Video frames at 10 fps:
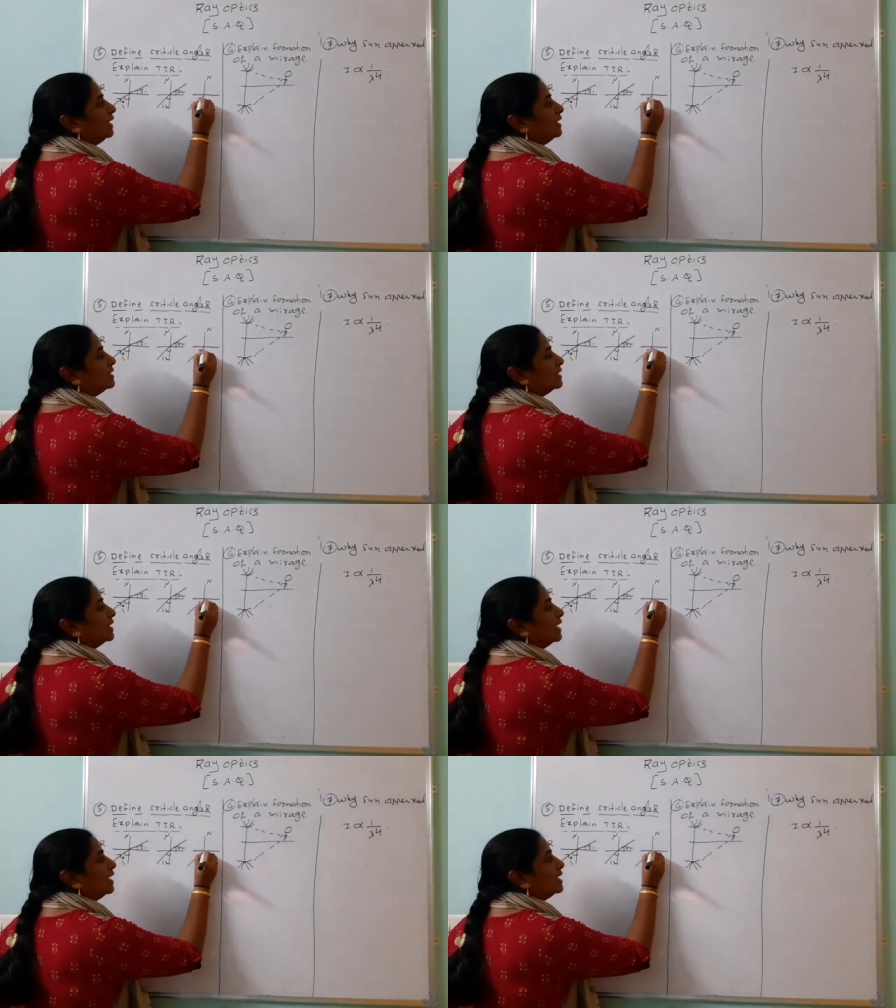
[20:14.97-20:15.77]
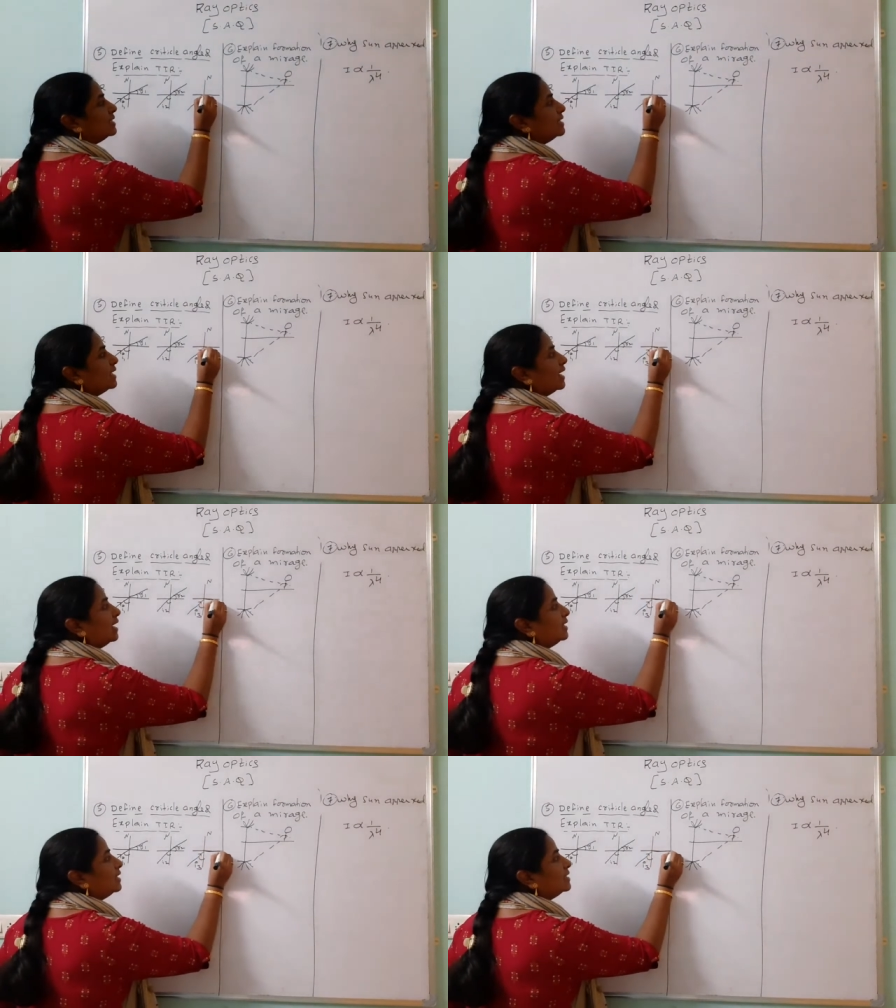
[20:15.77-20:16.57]
is grazing
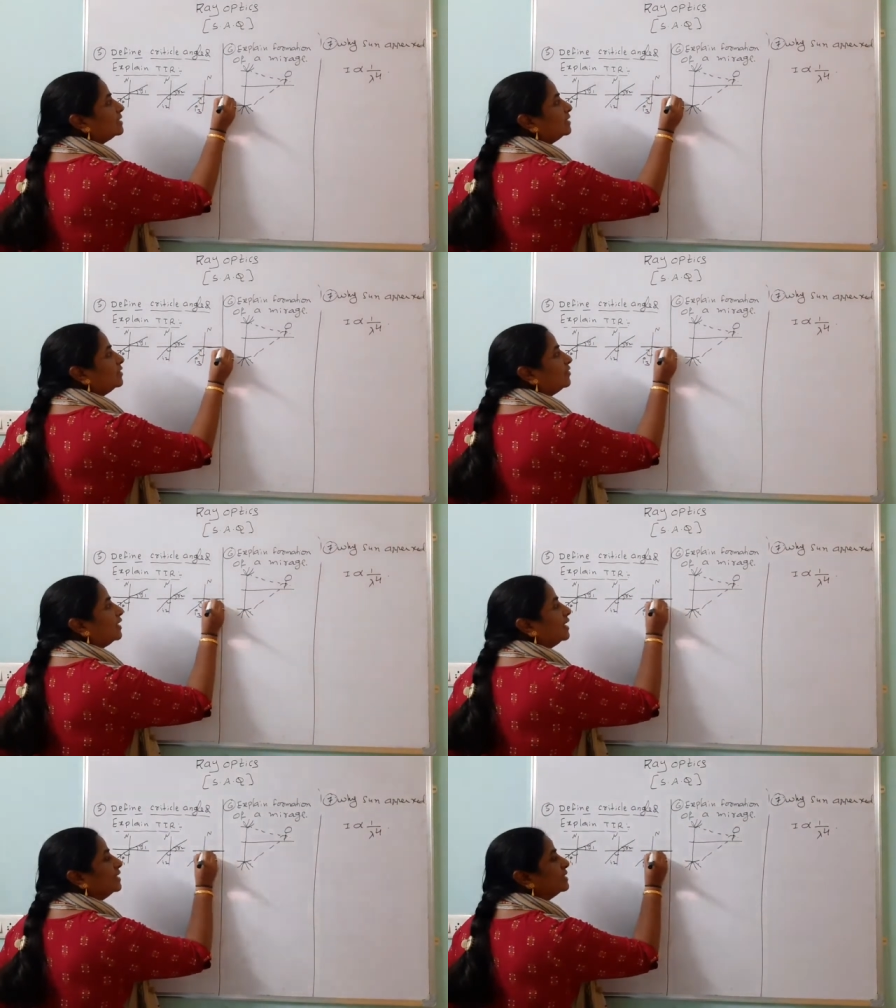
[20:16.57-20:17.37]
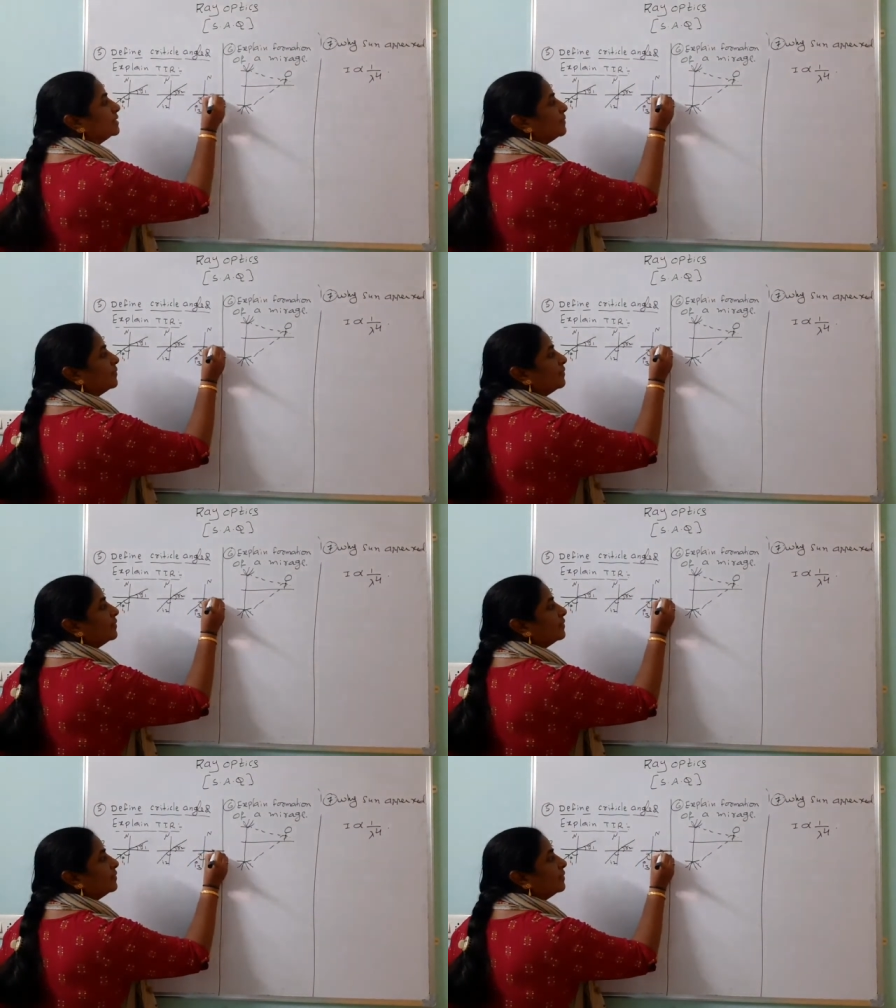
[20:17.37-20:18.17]
on the surface,
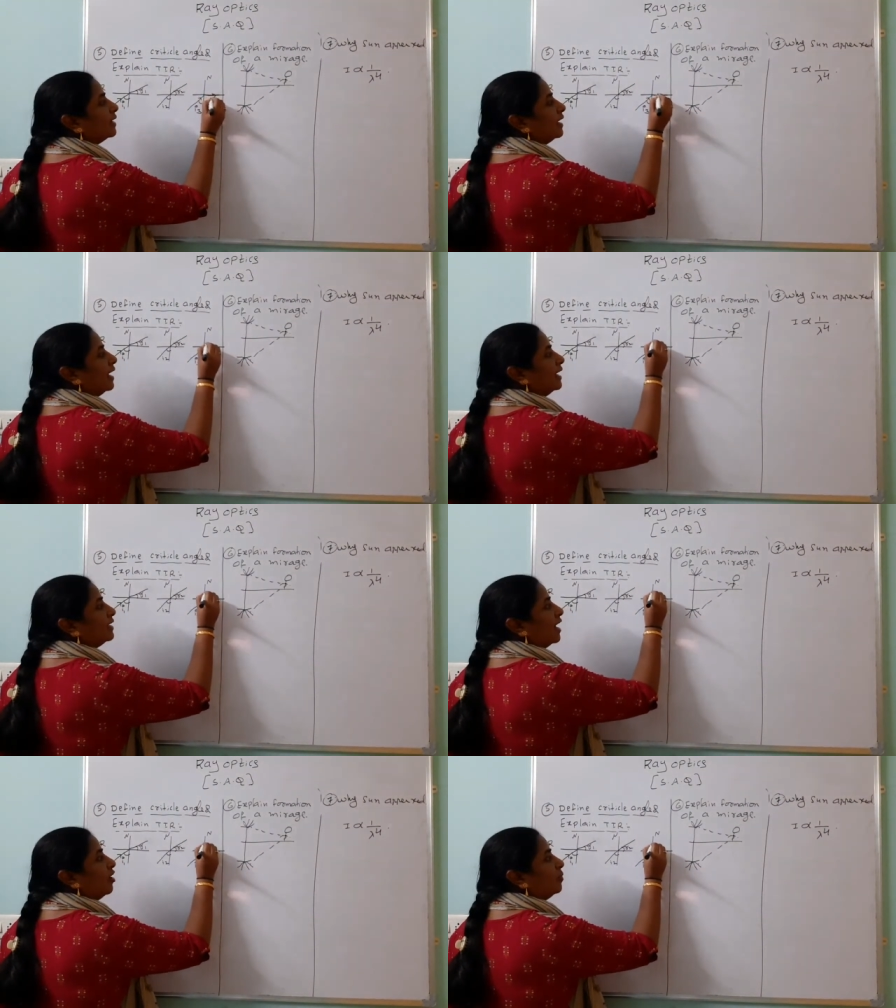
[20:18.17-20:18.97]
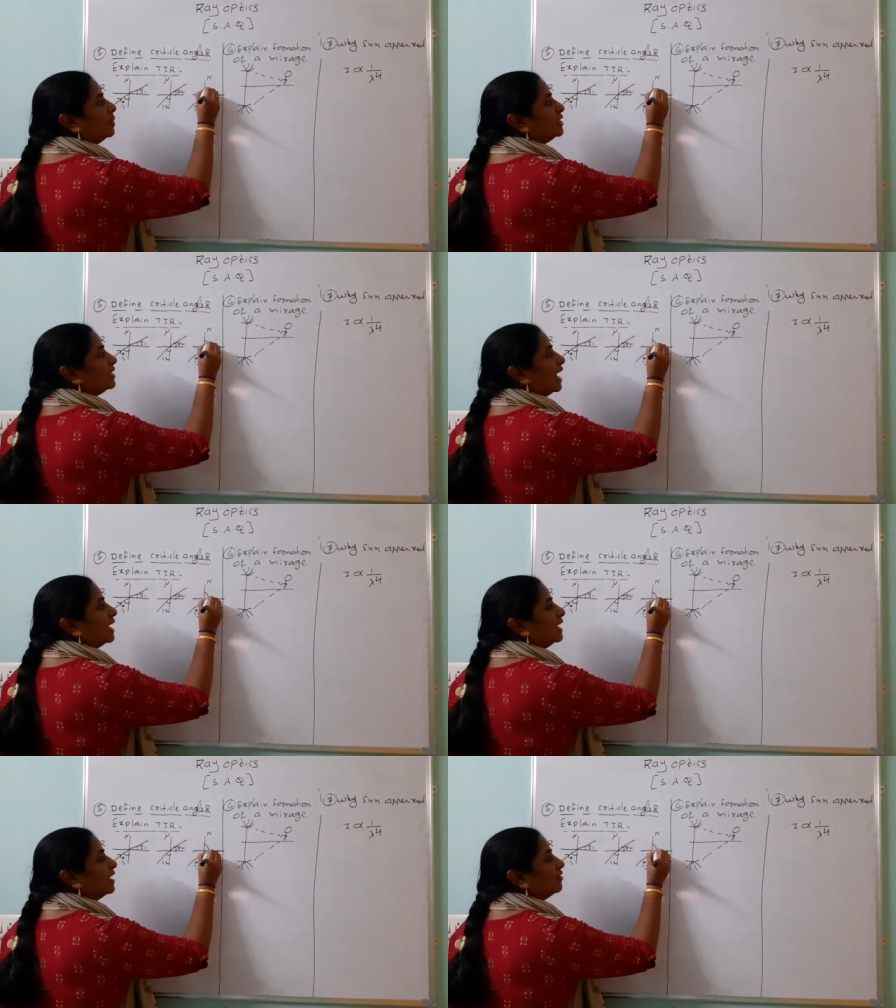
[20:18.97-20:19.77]
and how much
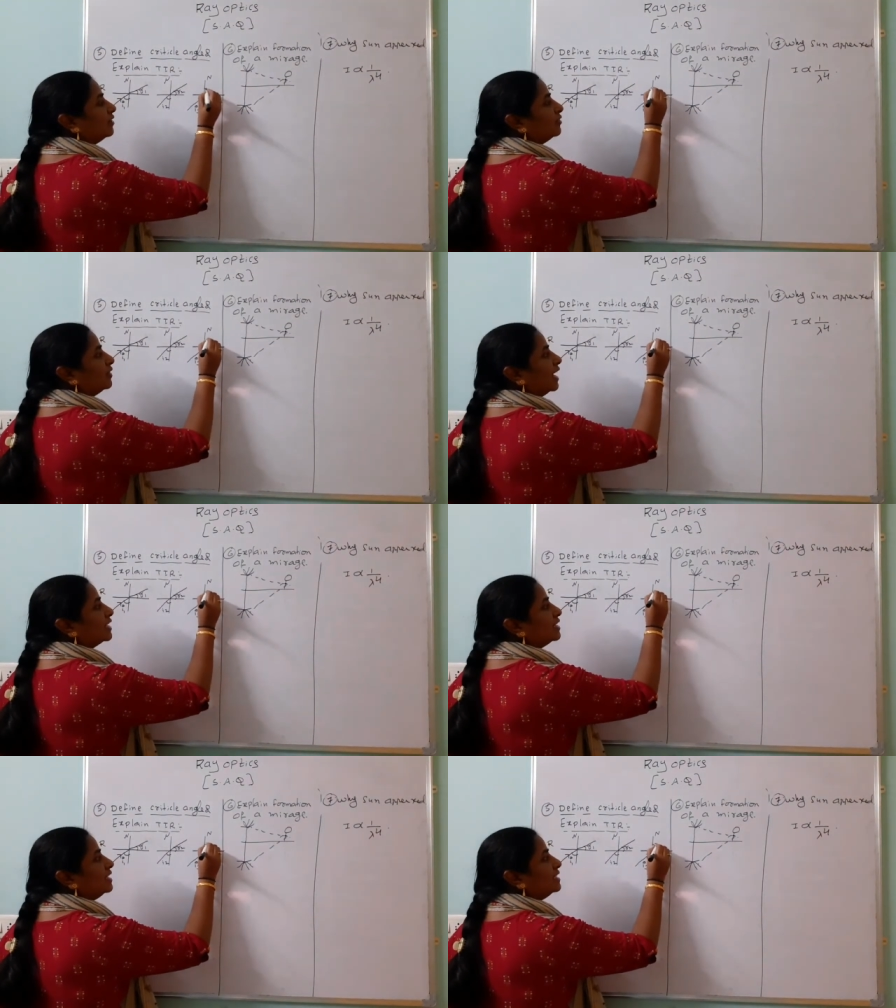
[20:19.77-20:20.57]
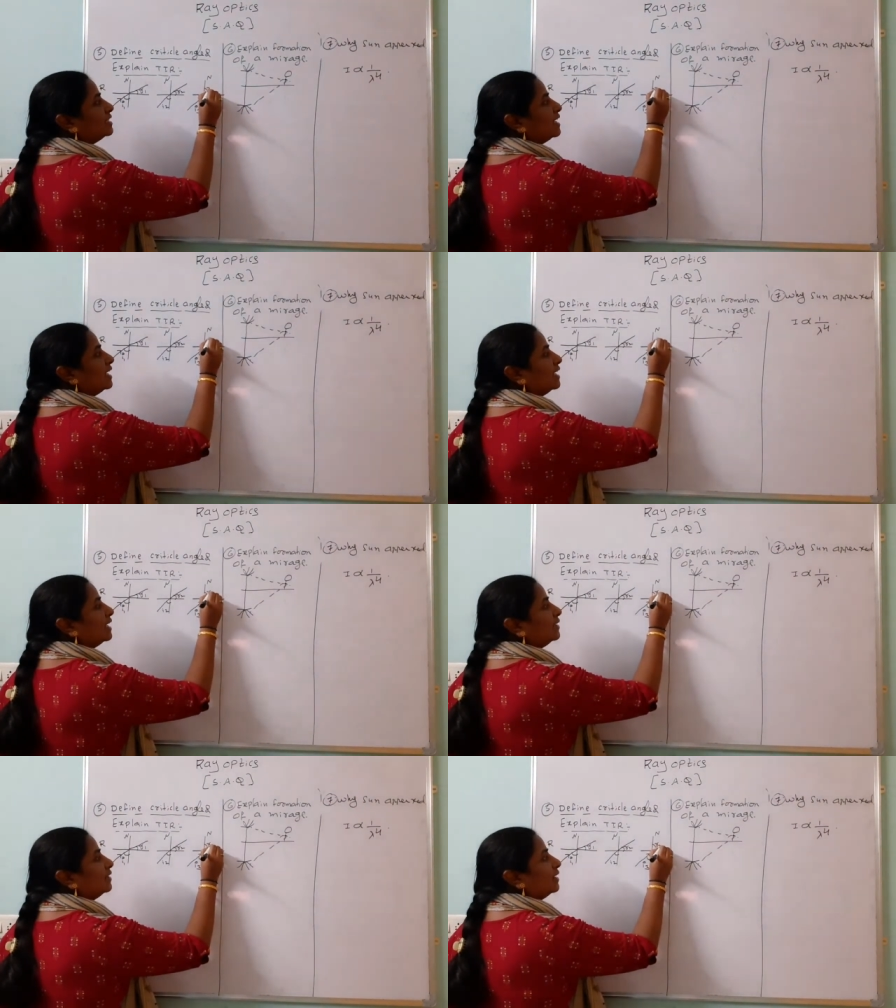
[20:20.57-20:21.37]
angle of refraction is
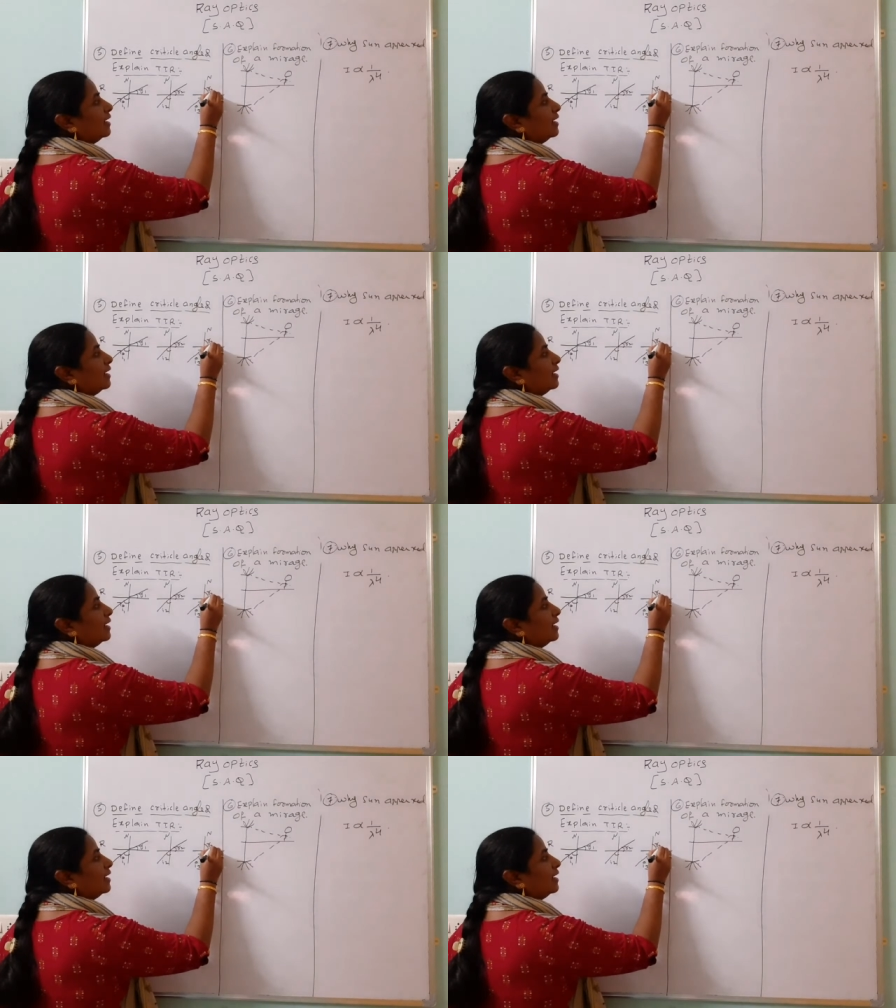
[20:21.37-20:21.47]
there?